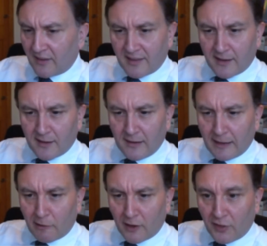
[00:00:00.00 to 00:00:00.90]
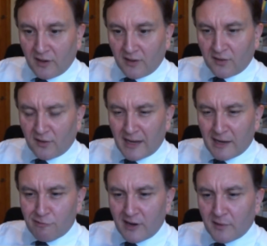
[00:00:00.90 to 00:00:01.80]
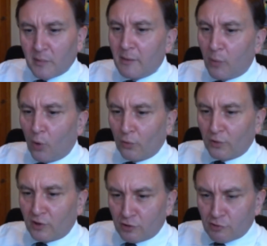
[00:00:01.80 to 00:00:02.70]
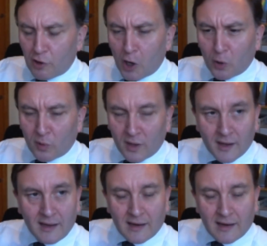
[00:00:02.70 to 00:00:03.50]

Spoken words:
as I said earlier, I think this is an incredibly important control.